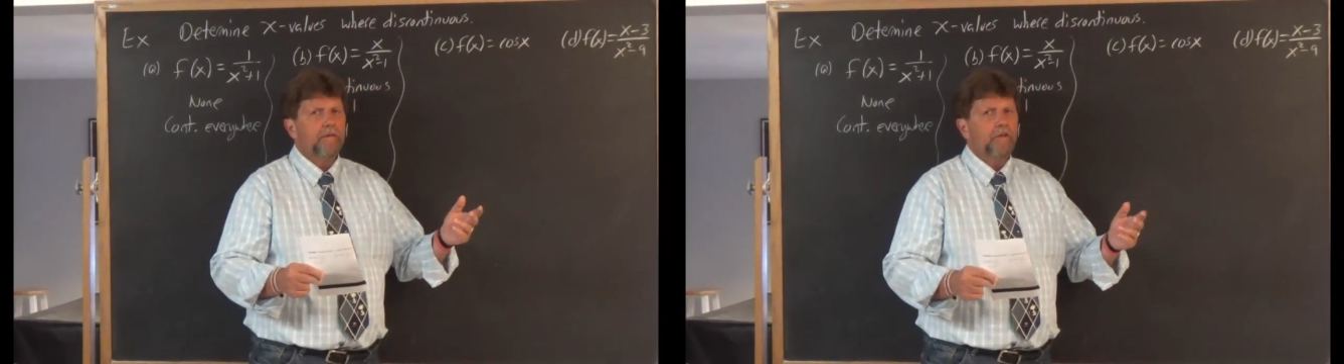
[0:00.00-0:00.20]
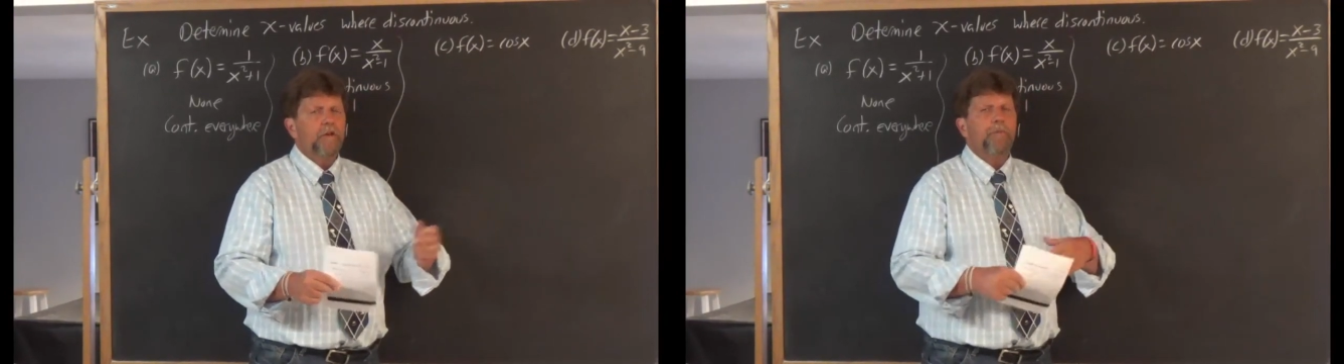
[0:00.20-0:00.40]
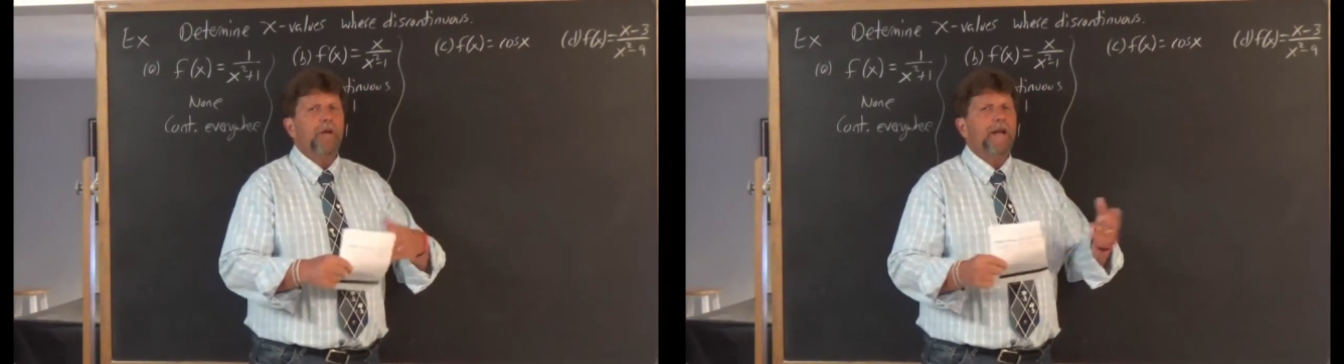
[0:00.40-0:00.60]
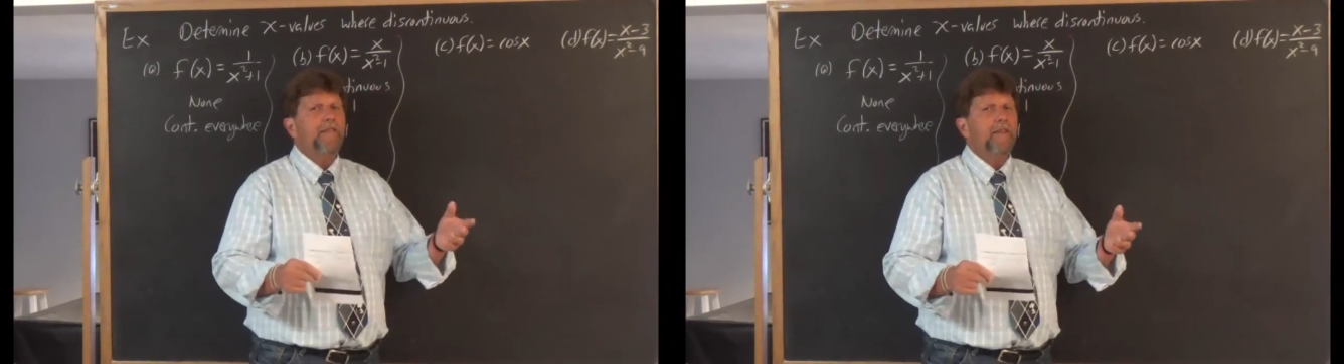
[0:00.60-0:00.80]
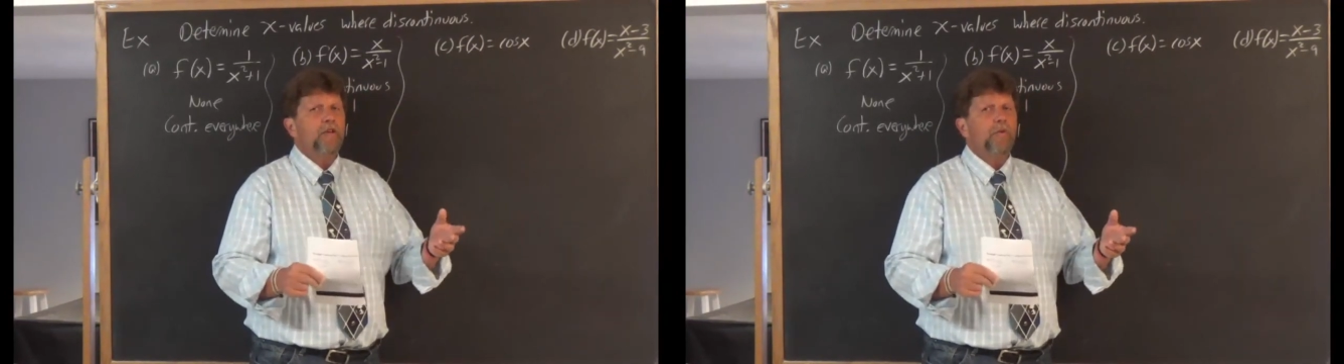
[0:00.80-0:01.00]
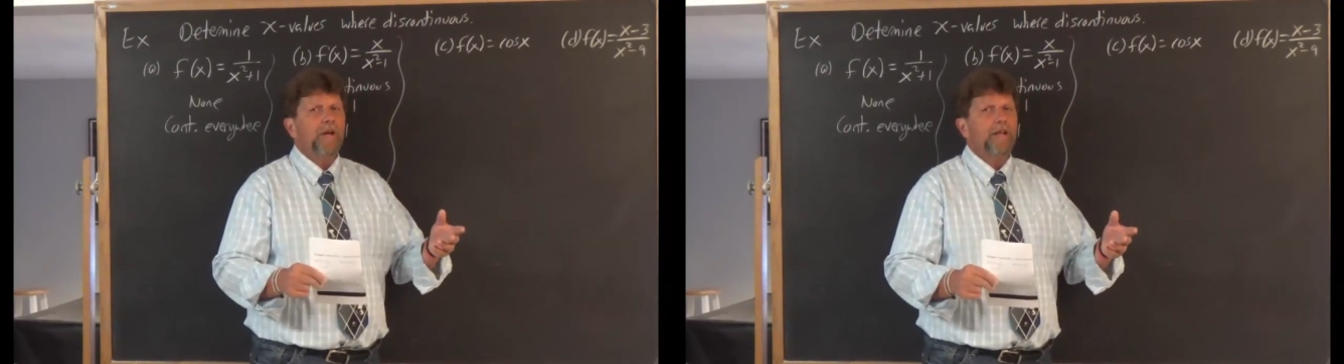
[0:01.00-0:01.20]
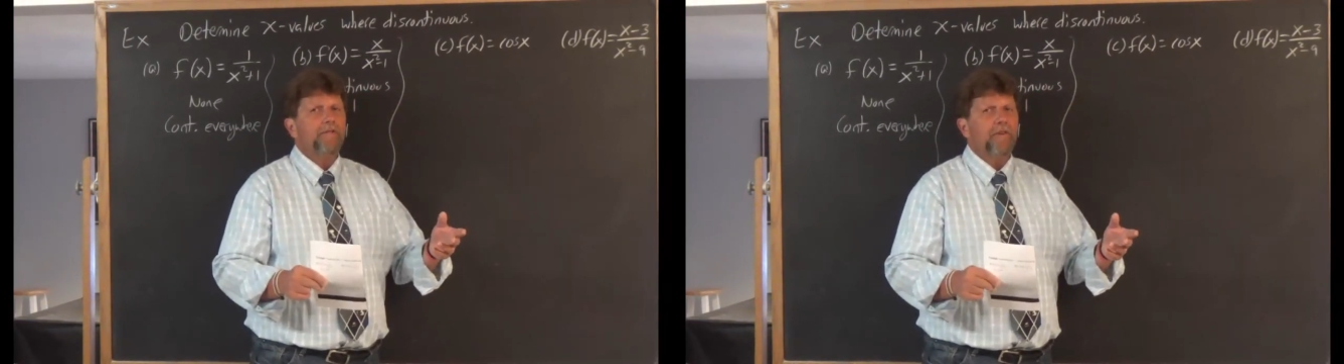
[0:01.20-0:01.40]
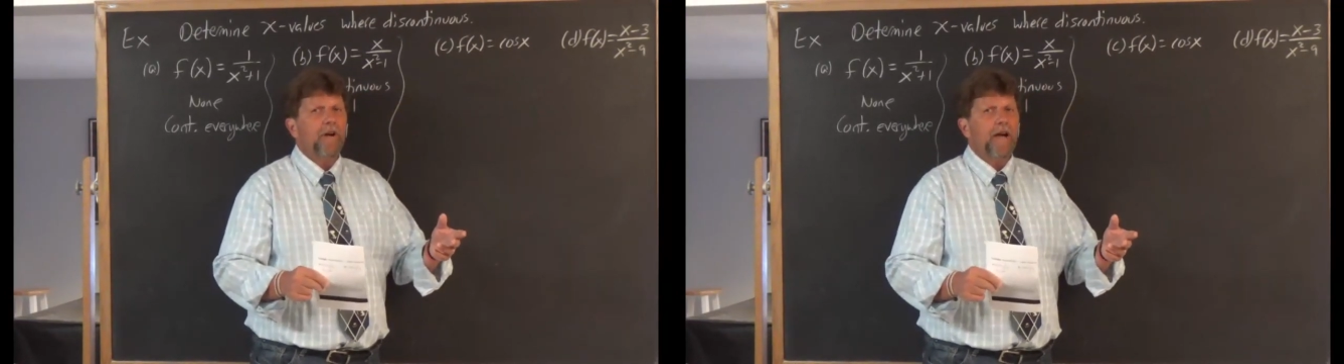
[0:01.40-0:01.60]
You can put anything you want in
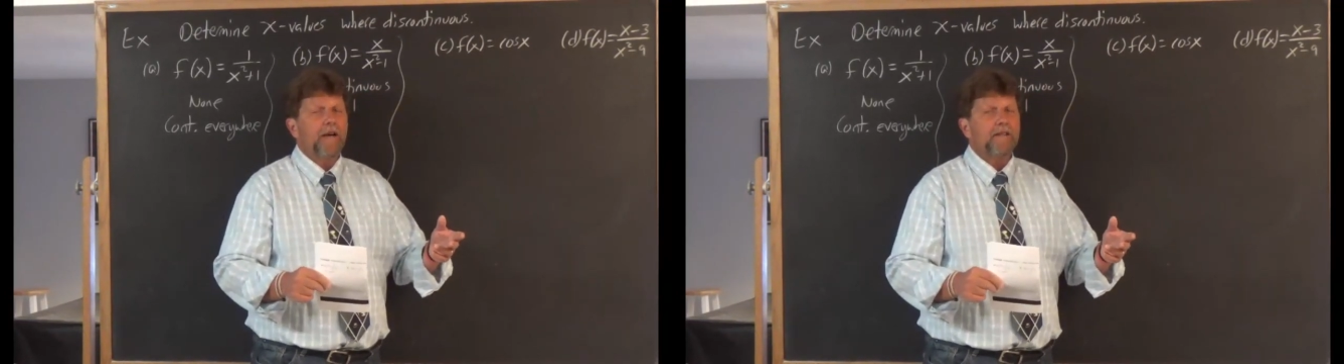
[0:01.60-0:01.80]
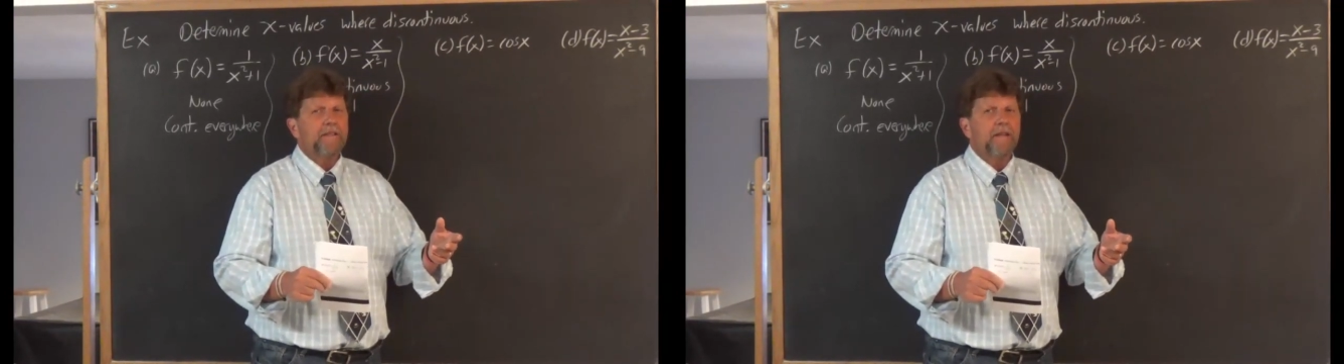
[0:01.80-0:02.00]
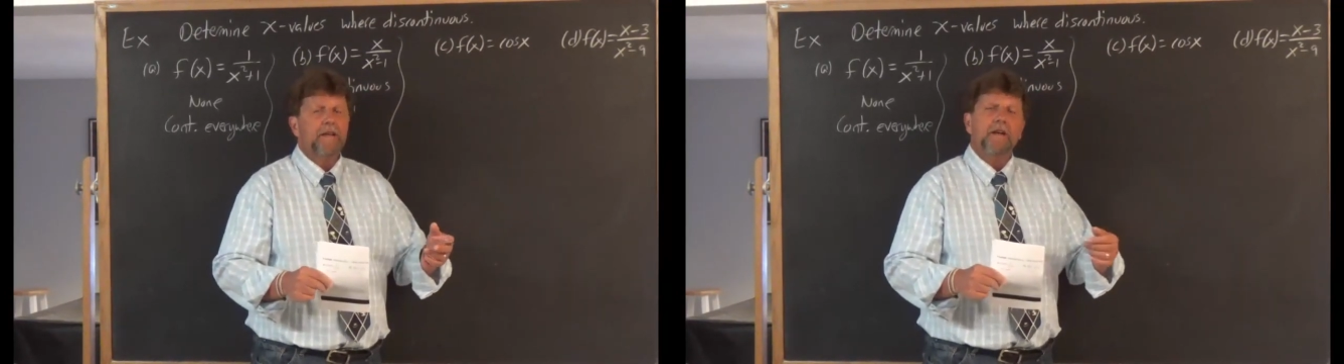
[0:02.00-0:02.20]
for x.